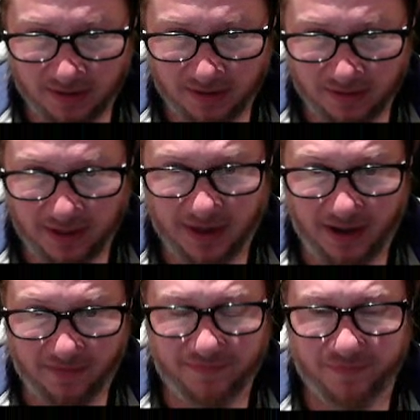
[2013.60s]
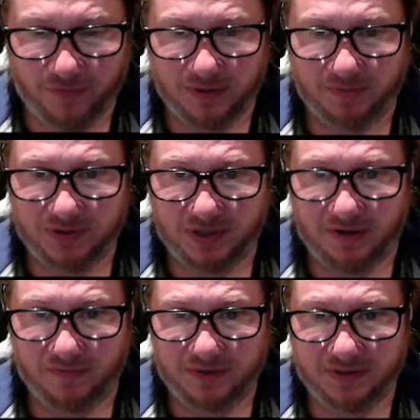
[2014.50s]
the F for
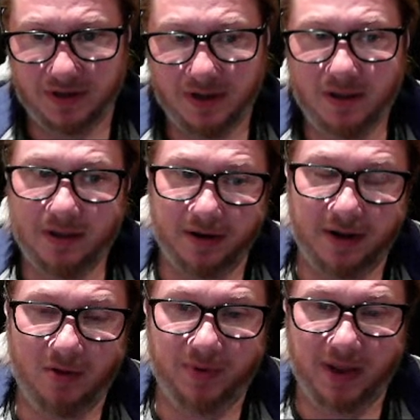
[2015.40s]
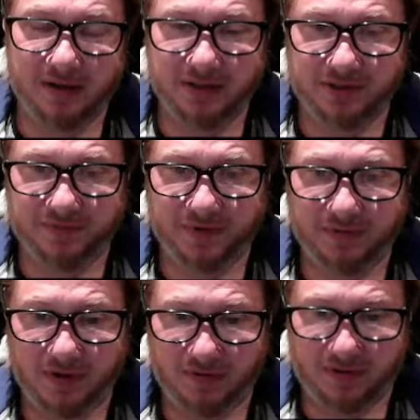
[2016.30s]
themselves. And now black needs to figure
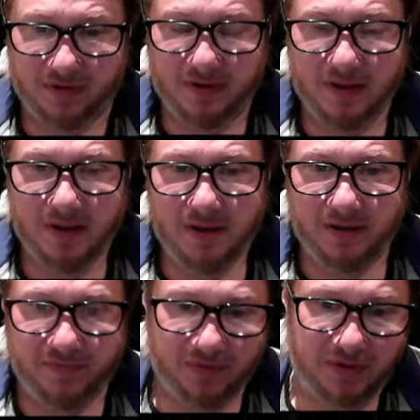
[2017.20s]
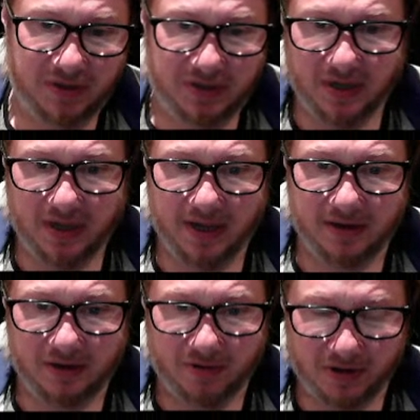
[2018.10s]
out. If you take,
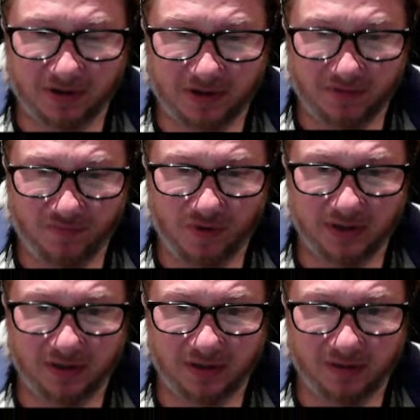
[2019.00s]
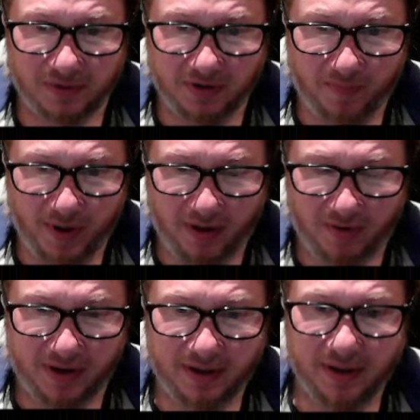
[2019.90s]
you're going to give white a little bit of
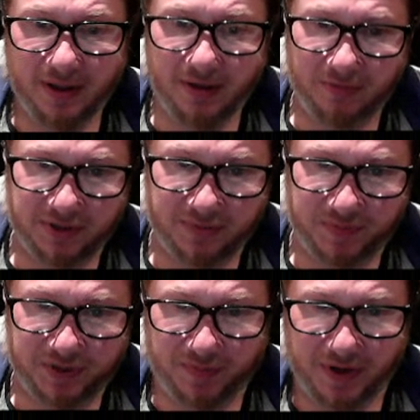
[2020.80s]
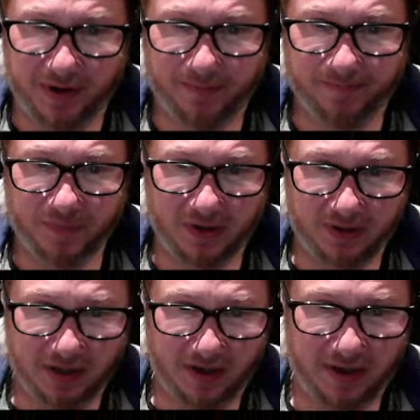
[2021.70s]
power this bishop here.
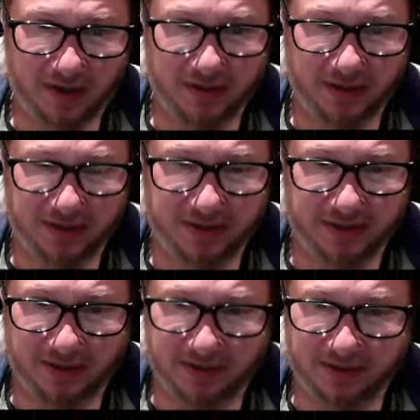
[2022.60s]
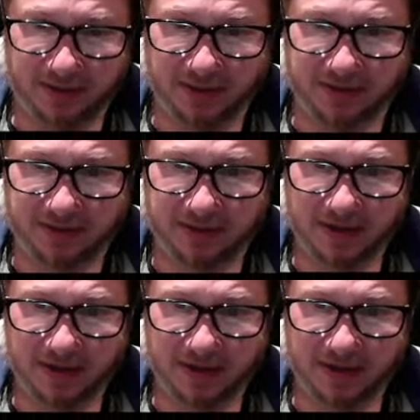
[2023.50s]
Attacking this, d6.